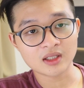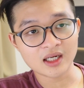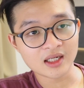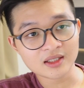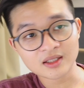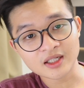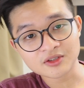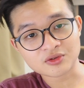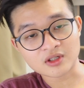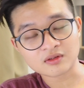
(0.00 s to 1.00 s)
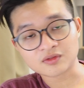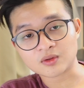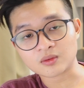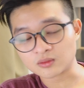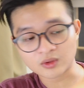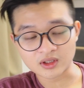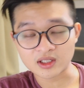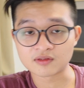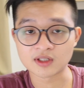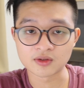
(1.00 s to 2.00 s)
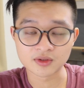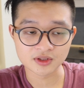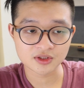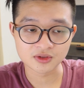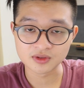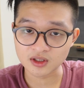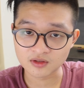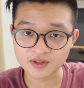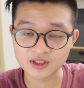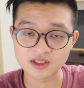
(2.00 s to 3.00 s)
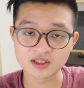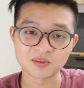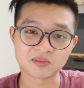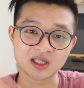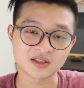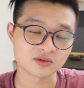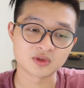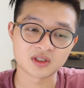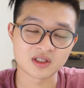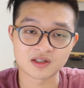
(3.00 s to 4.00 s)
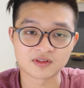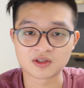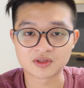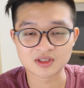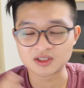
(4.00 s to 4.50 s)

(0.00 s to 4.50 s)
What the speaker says: I had to travel for 1.5 hours to the office and then back 1.5 hours.